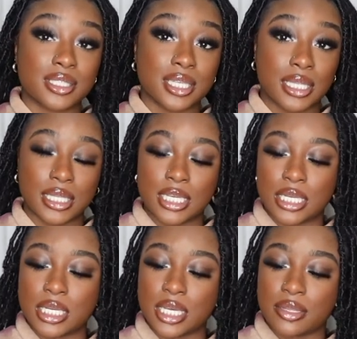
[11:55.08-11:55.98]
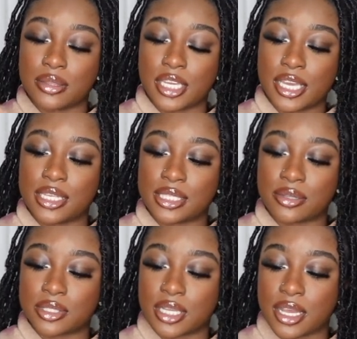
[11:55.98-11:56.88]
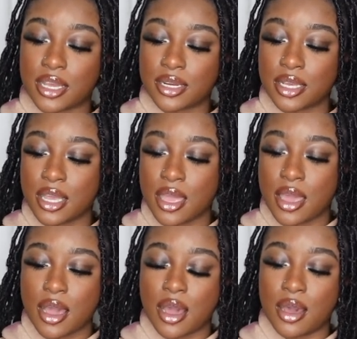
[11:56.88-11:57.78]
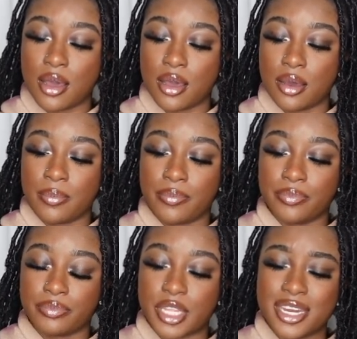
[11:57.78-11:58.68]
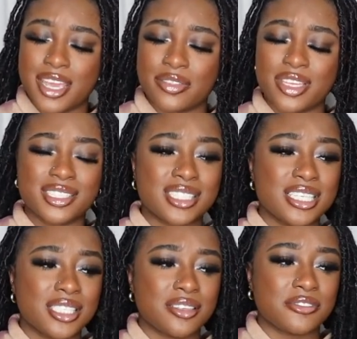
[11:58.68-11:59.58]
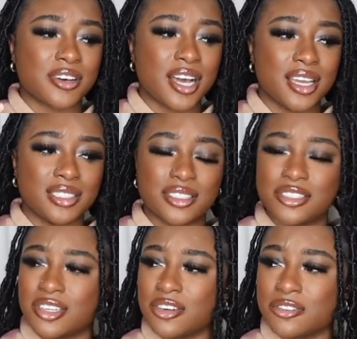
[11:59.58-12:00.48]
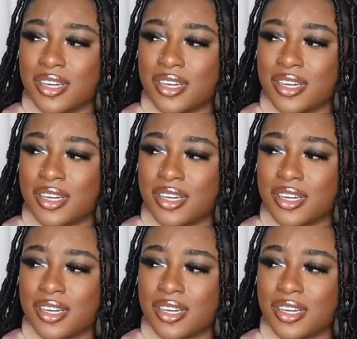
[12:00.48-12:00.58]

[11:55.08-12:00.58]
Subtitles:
clean, the case outside. And yeah, then it's easy to find, you know, if